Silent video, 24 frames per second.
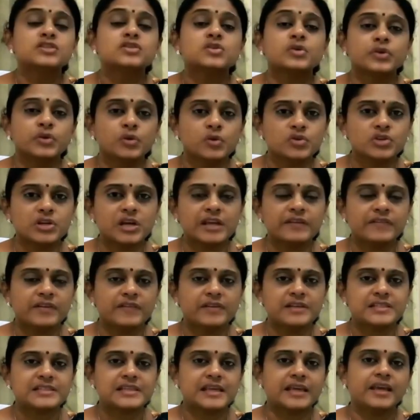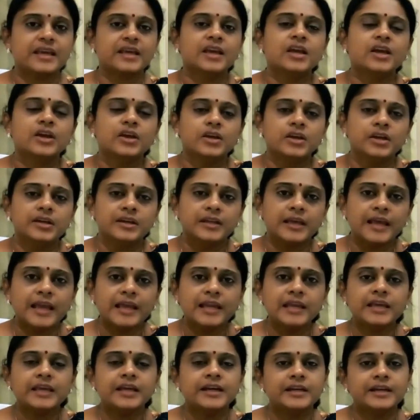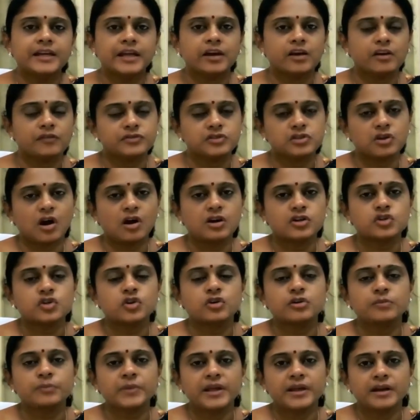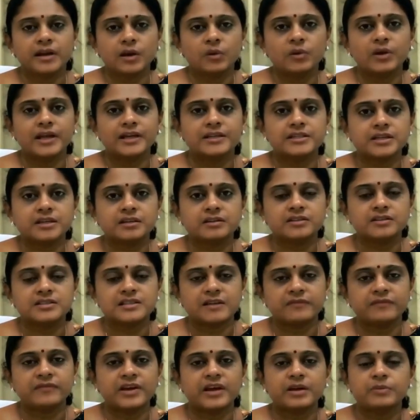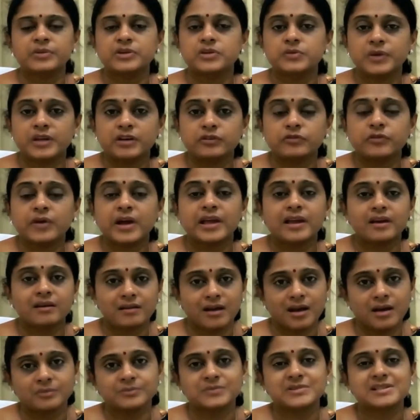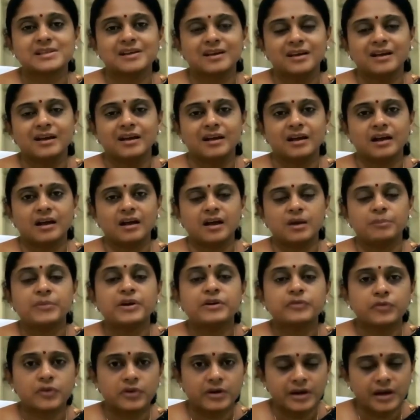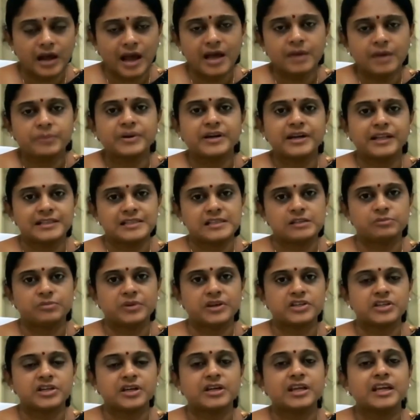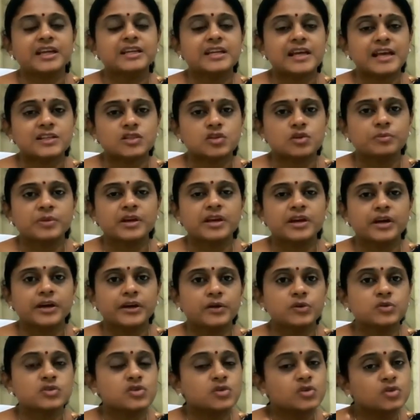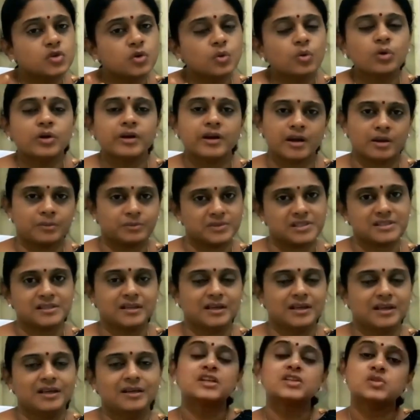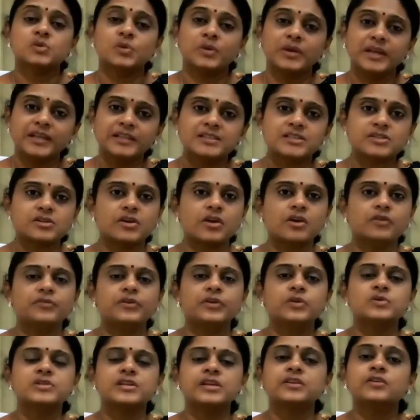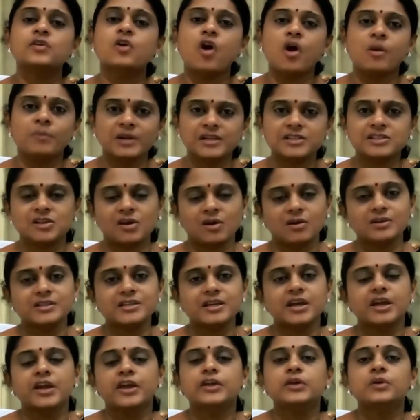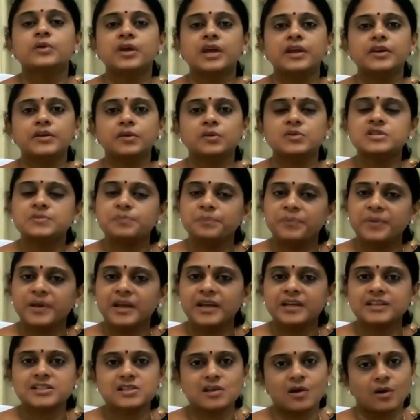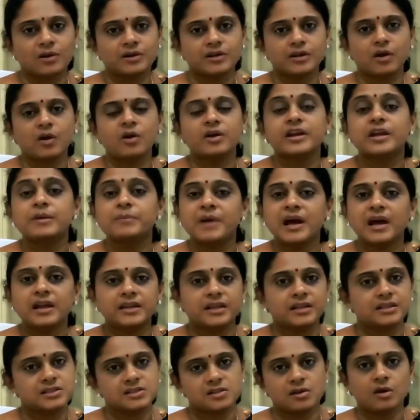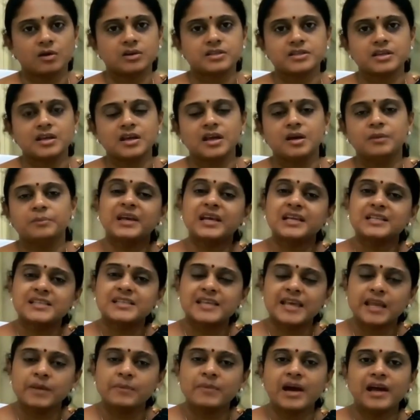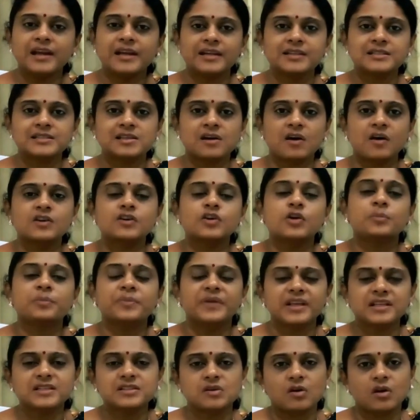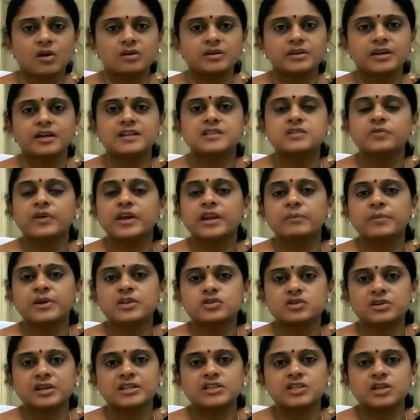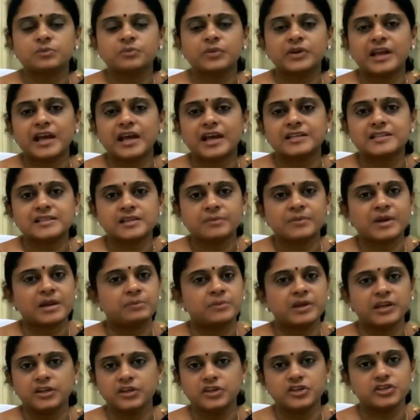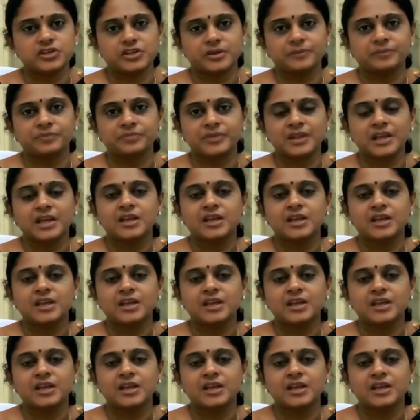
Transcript: So usually we will say daily intake of salt should be regulated somewhere between 5 grams. But for hypertensive patient, it has to be reduced to 2 grams. So instead of using normal salt, you can use pink salt or Himalayan salt, because Himalayan salt or pink salt is very much rich in potassium and magnesium.